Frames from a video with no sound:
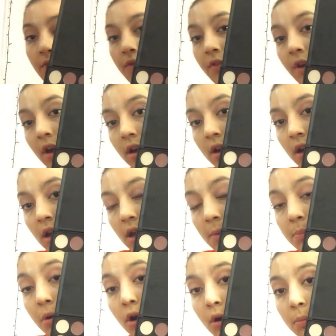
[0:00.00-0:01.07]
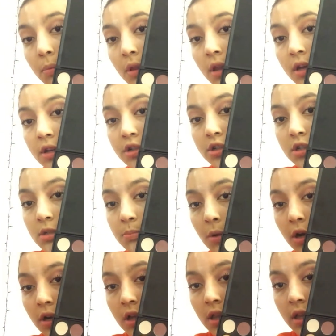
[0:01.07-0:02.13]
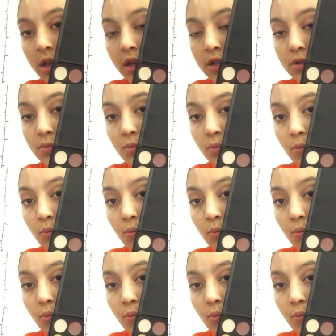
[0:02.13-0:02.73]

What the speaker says: very purplish, sparkliest,